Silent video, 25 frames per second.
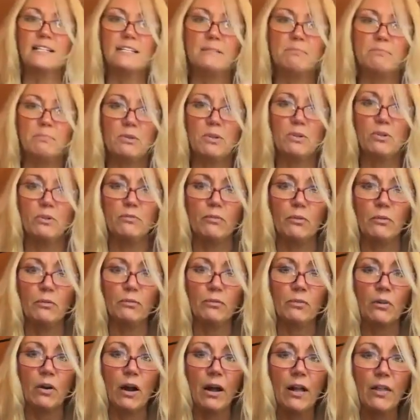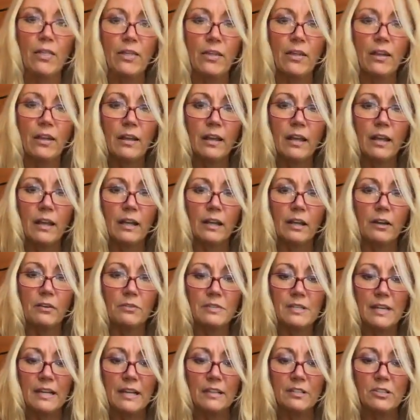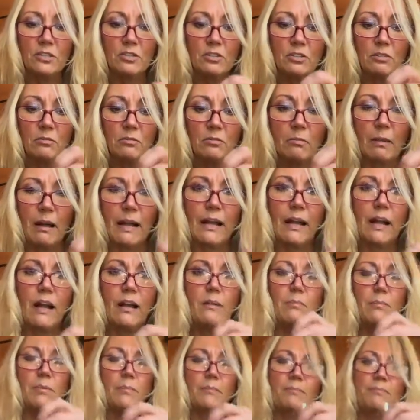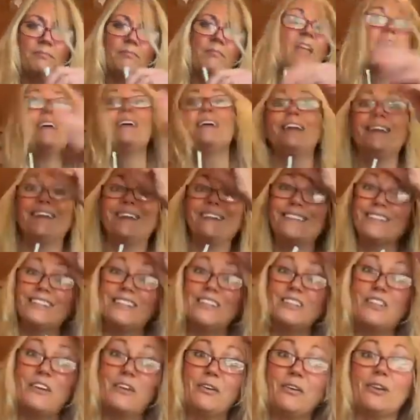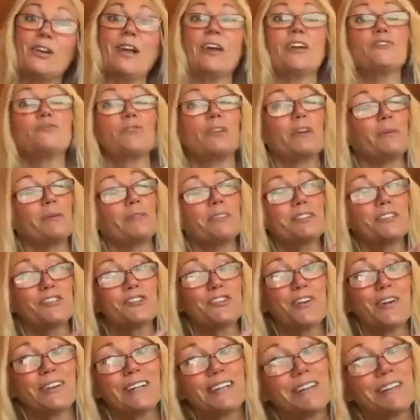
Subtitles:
beautiful froth. It goes into my cup. And, you got to drink with the straw to keep